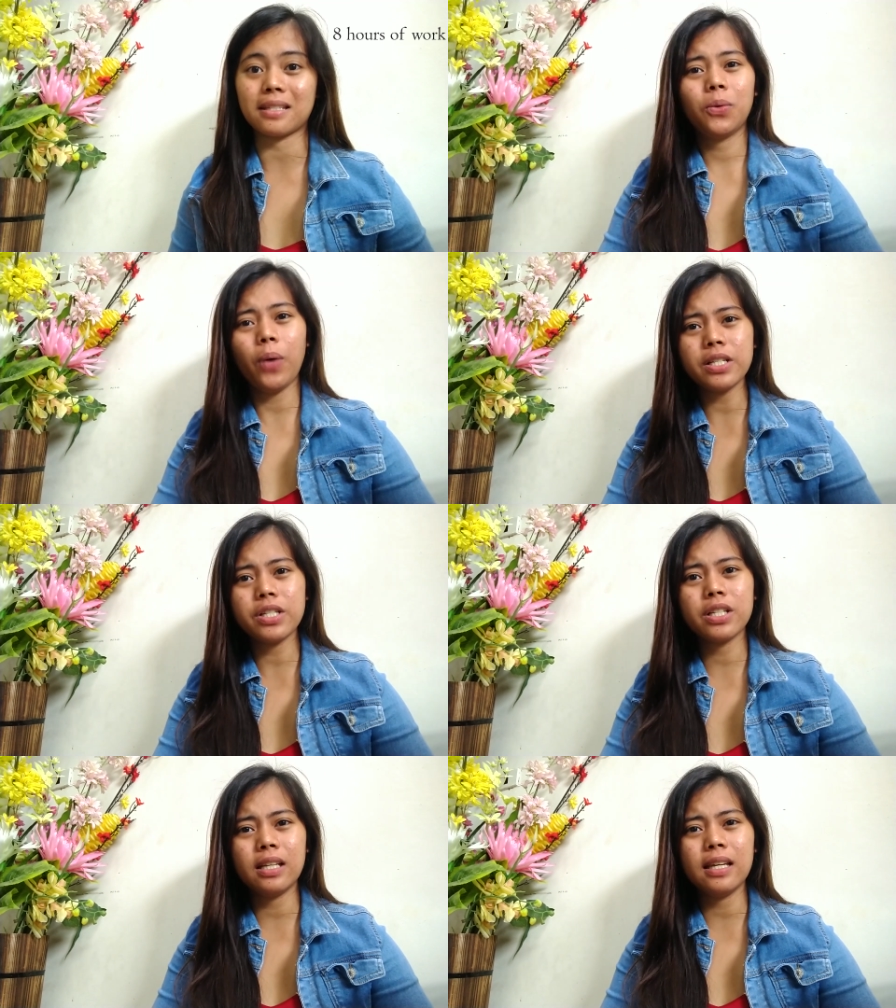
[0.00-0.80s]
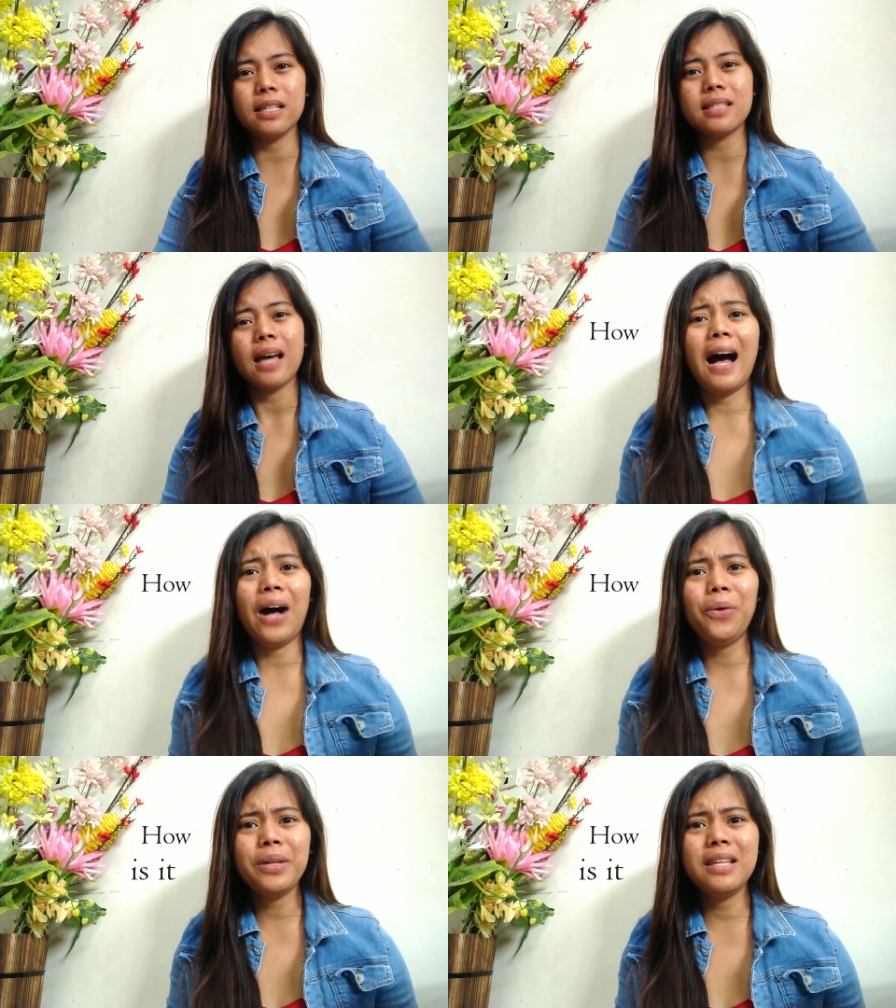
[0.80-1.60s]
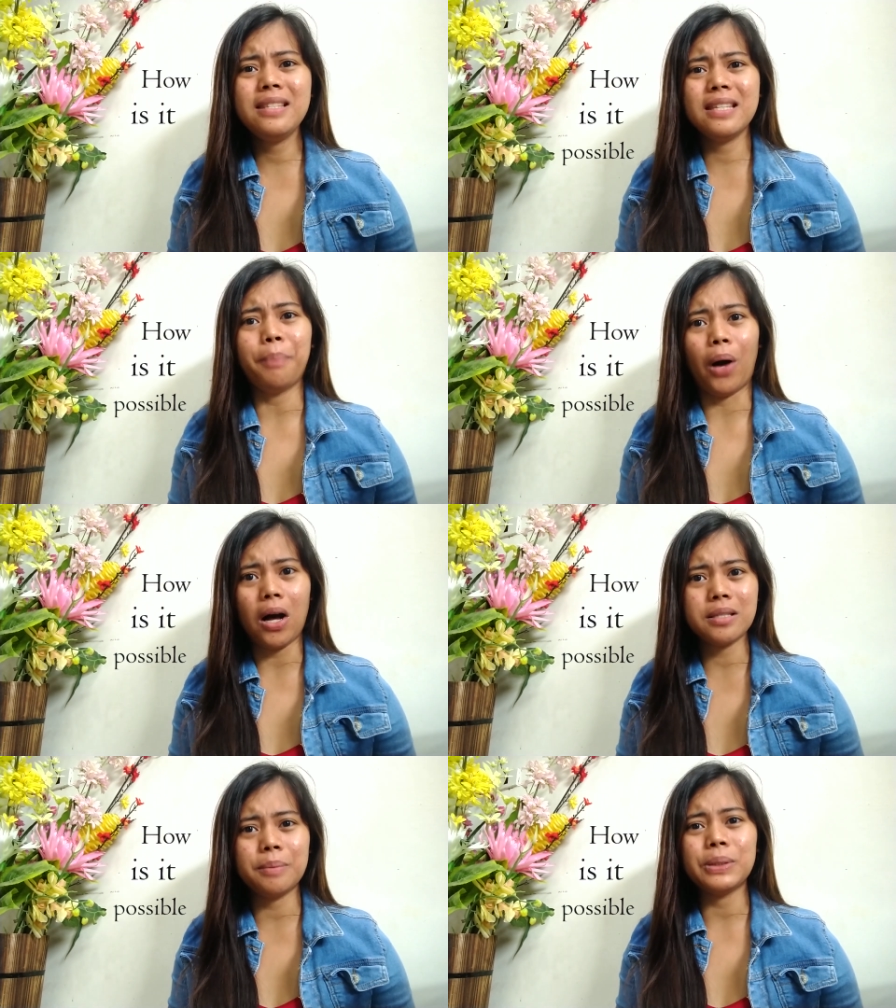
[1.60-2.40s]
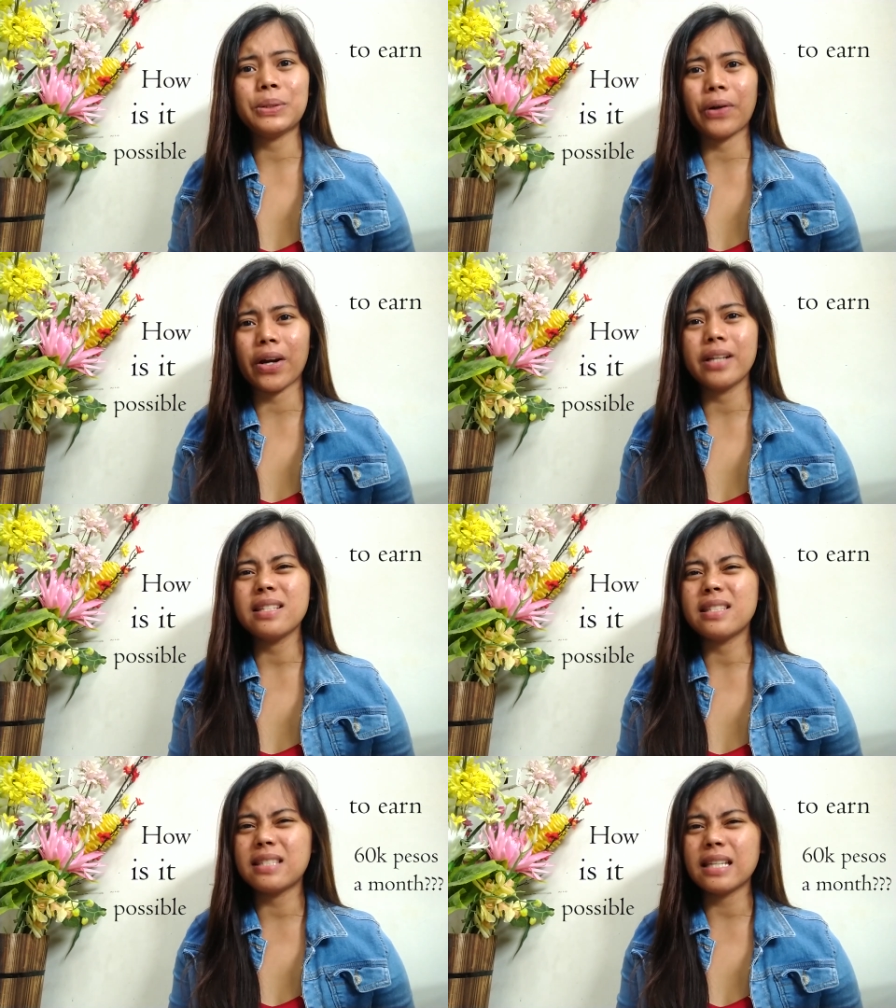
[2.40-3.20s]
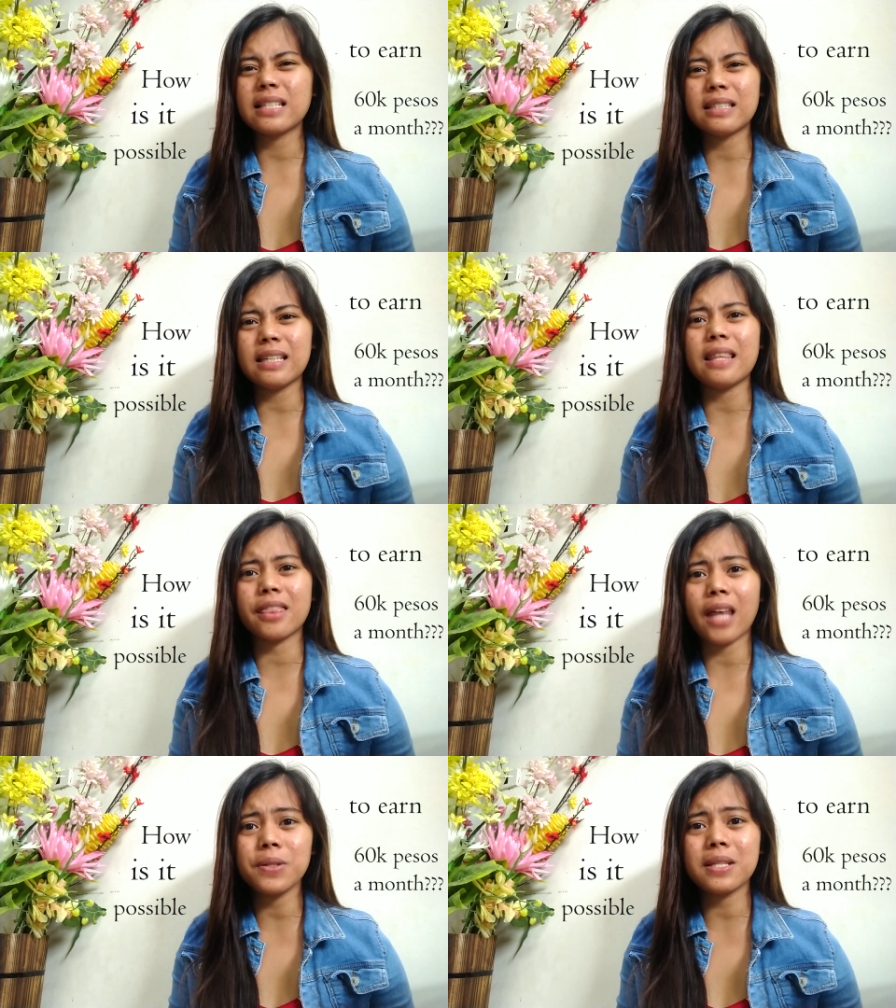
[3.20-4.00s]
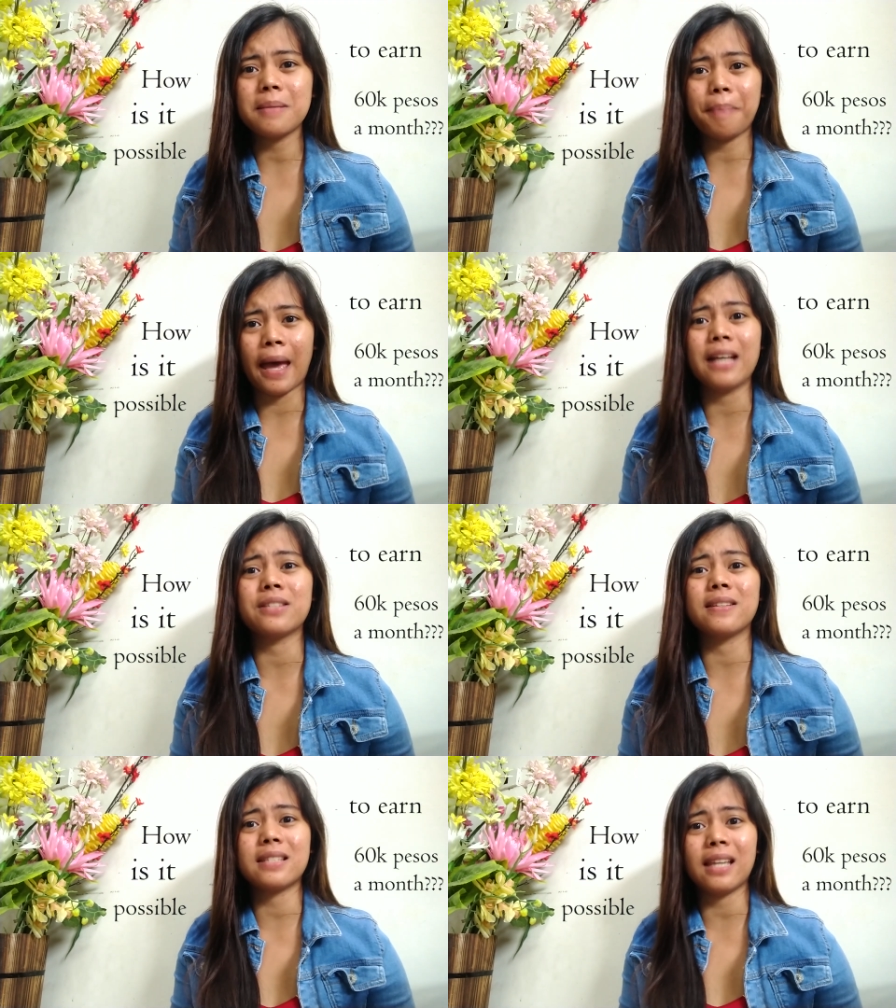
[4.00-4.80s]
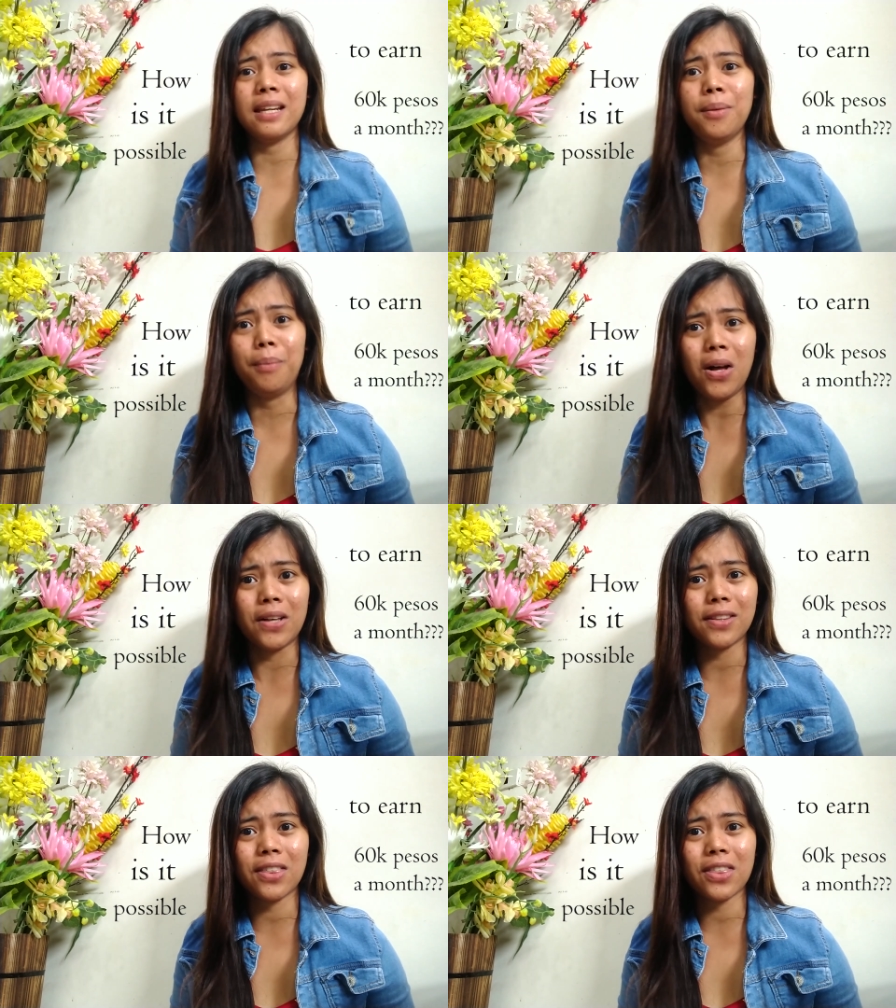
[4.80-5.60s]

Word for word: Question is, how is it possible to earn 60,000 pesos in a month?